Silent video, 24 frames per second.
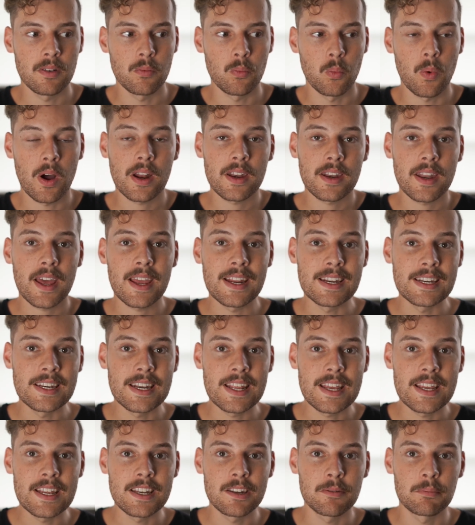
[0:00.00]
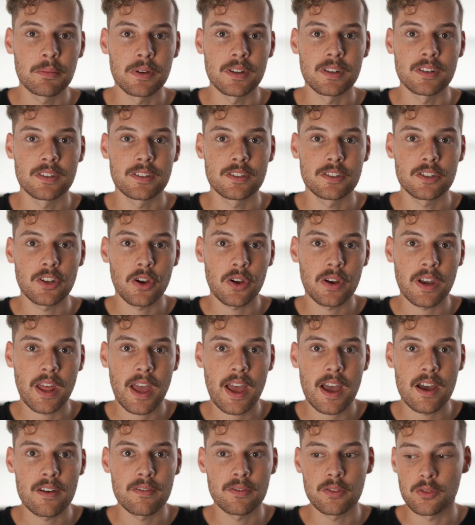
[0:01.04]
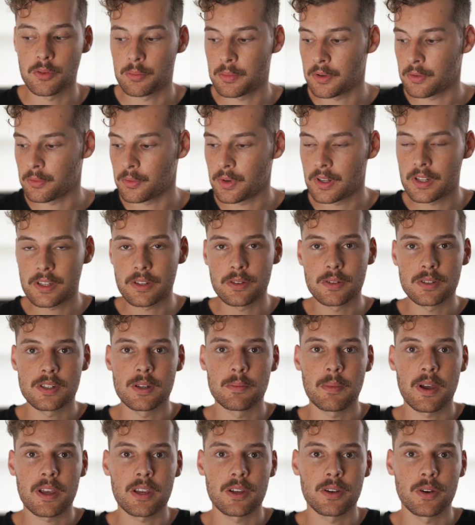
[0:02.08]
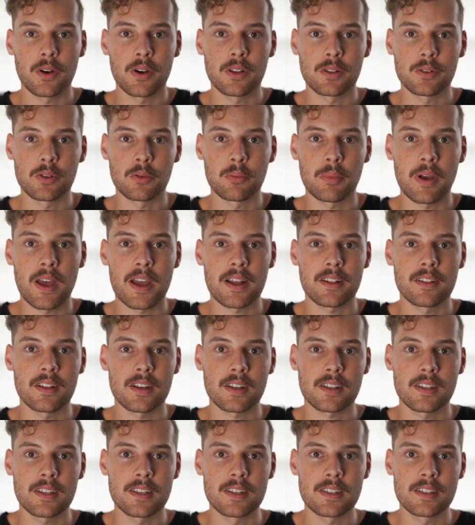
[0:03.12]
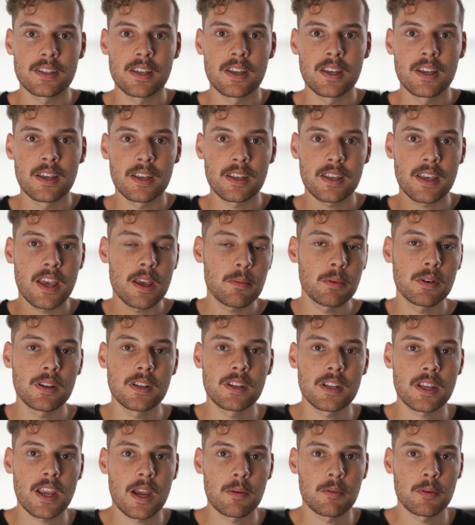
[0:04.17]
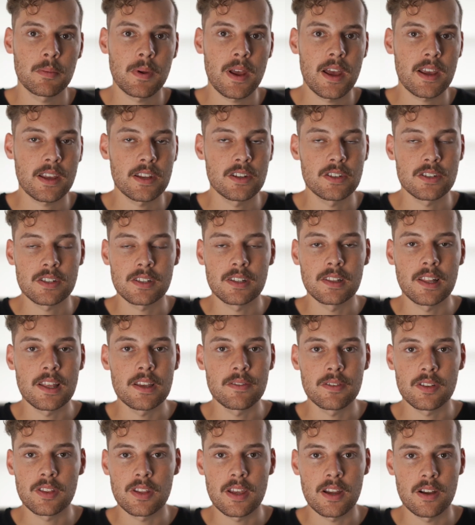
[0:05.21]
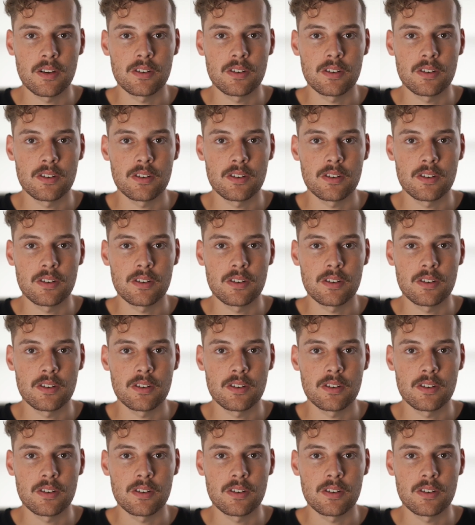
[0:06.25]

one day need but don't have. It would be really good to make your own little bag like this. Keep it in your camera bag and just leave it there